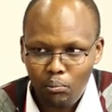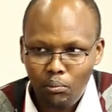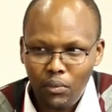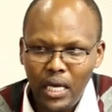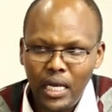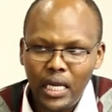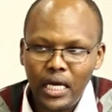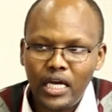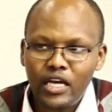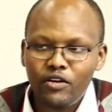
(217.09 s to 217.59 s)

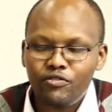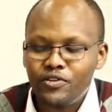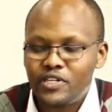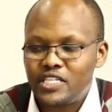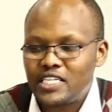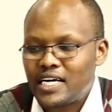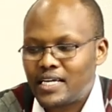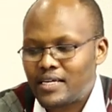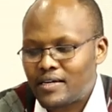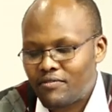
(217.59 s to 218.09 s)
Meaning
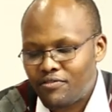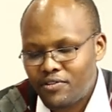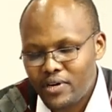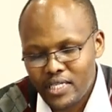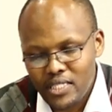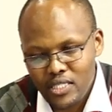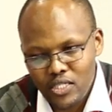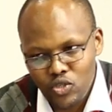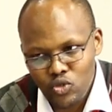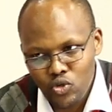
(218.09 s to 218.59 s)
if it
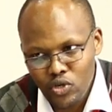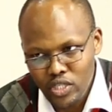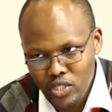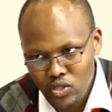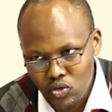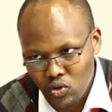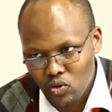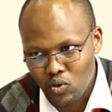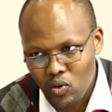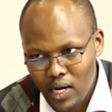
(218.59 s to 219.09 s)
affects
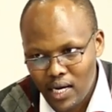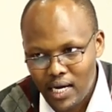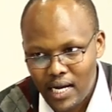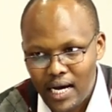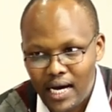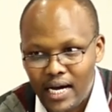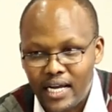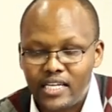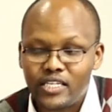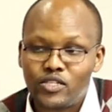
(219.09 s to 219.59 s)
joints on
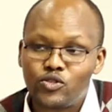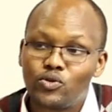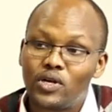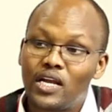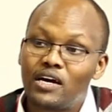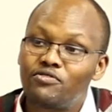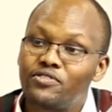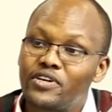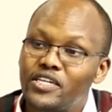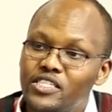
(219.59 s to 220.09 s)
one hand, it
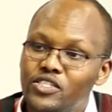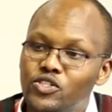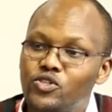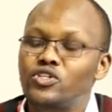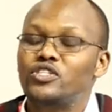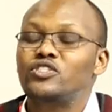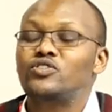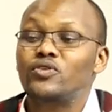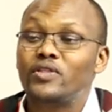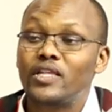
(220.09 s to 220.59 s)
will affect
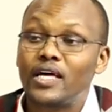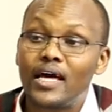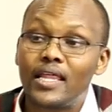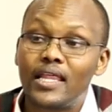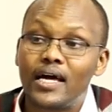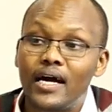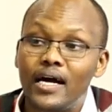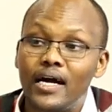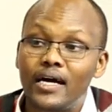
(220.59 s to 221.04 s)
joints on the other